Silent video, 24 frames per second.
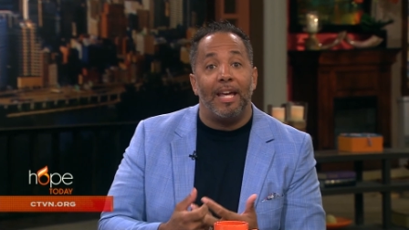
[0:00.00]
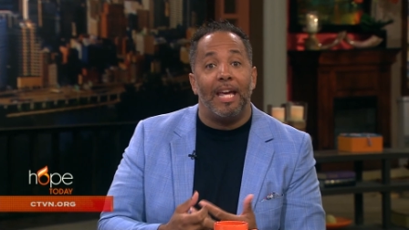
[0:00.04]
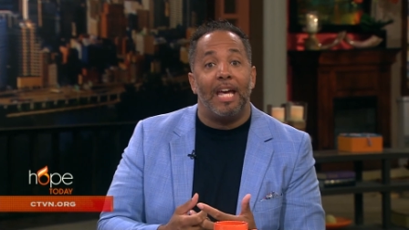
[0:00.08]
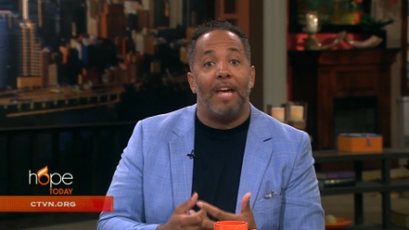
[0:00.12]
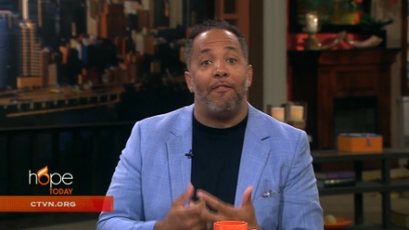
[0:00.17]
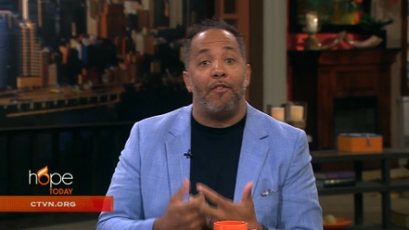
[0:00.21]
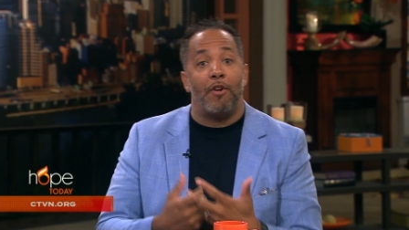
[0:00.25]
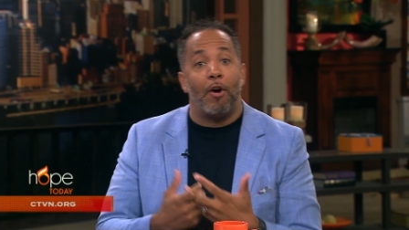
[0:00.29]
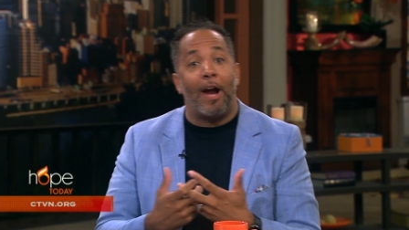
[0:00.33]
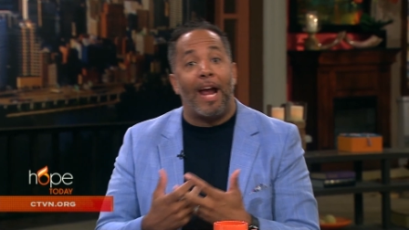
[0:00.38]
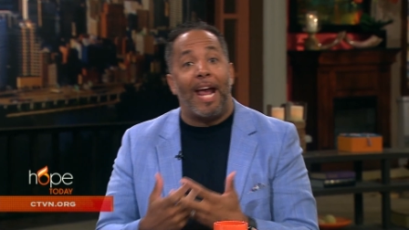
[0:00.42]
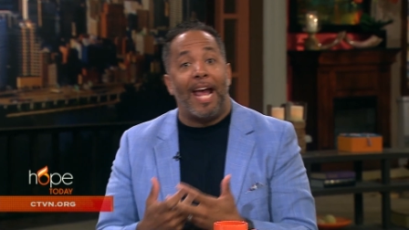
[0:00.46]

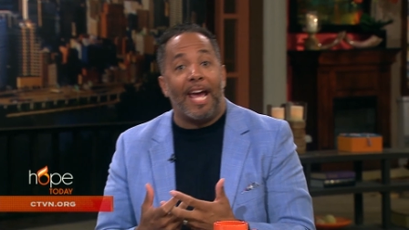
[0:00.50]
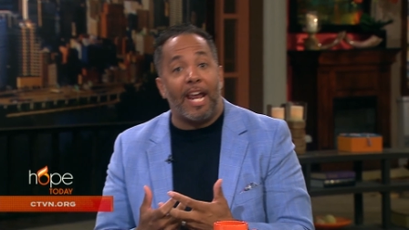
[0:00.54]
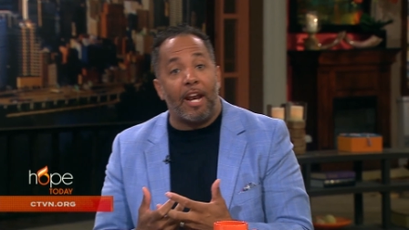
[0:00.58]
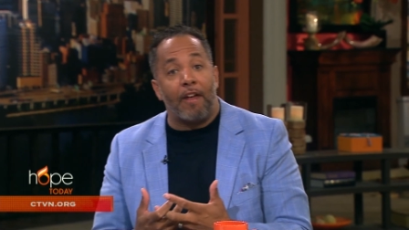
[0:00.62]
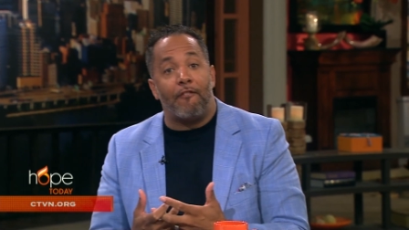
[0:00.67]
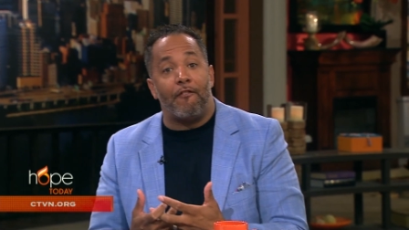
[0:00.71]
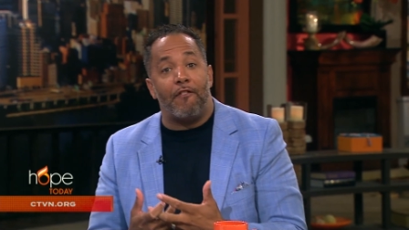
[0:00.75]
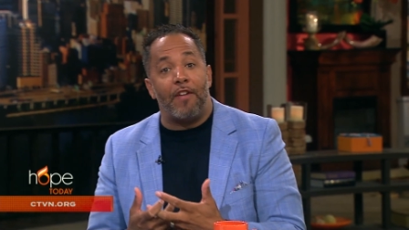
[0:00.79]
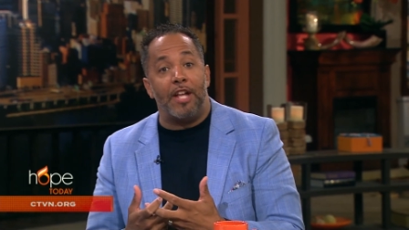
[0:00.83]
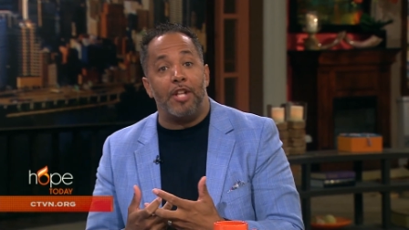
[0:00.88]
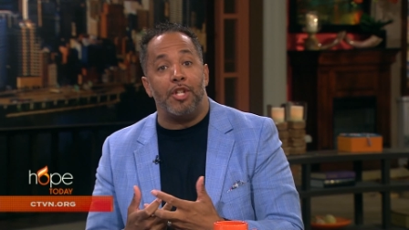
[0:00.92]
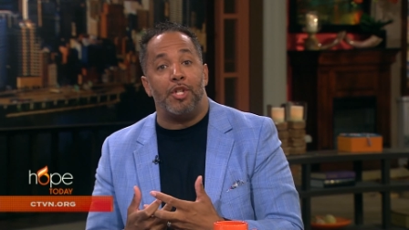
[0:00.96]
If your hand
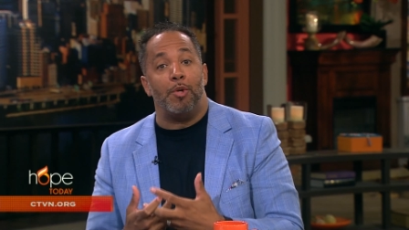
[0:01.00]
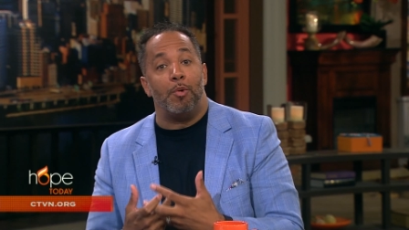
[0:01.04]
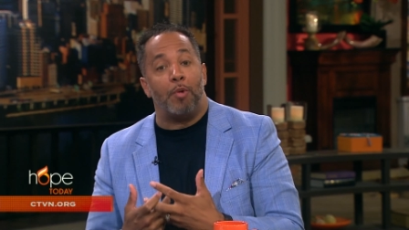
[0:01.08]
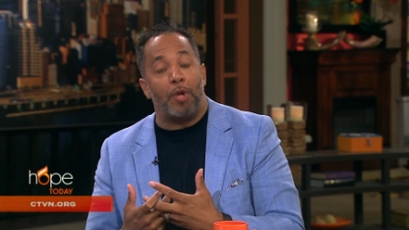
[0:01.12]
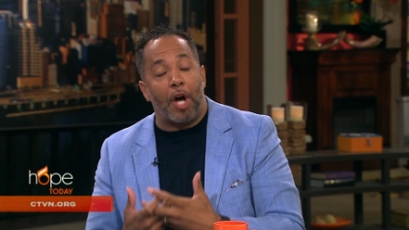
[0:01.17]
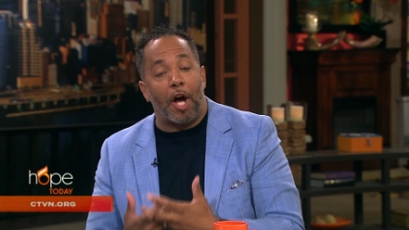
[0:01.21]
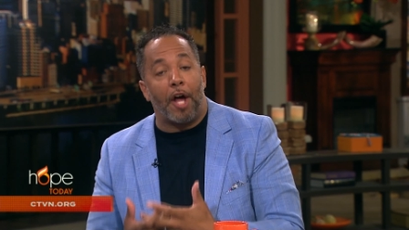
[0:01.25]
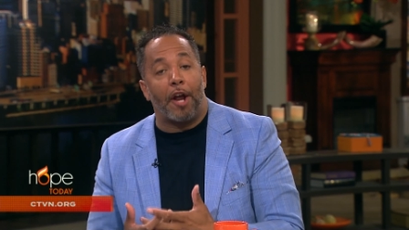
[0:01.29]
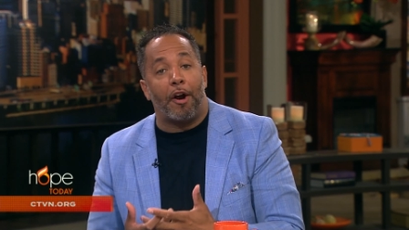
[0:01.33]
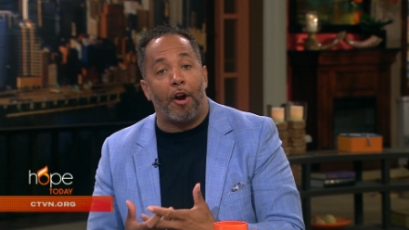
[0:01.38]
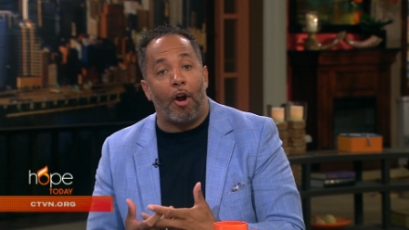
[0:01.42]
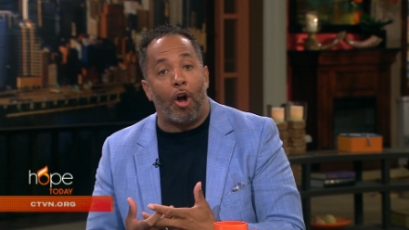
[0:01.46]
offends you,
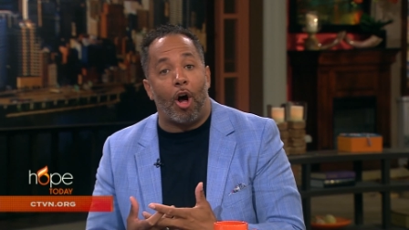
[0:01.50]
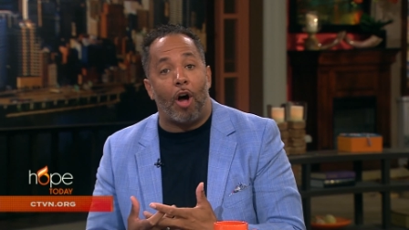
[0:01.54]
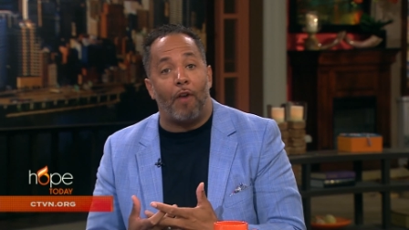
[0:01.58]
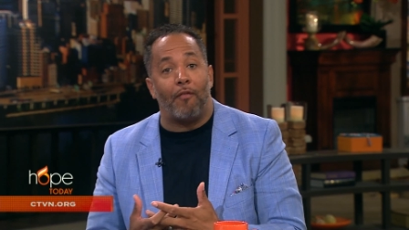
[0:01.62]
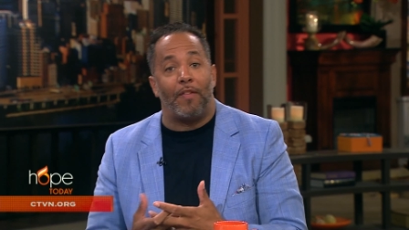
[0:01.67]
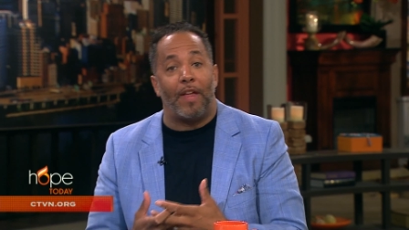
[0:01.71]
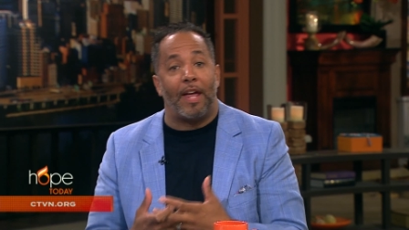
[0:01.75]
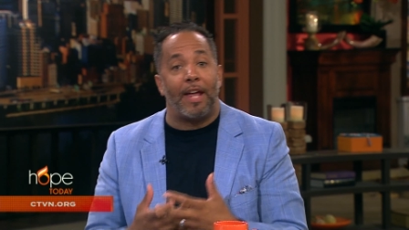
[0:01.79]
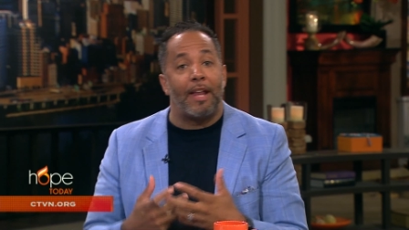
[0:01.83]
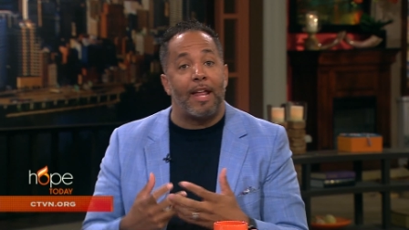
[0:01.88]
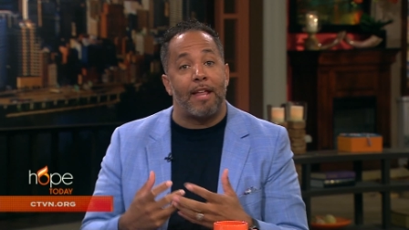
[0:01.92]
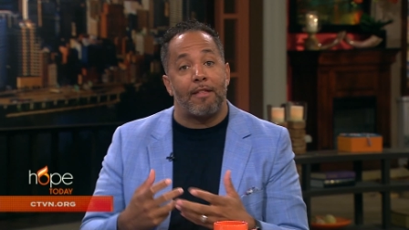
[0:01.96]
cut it off. Now,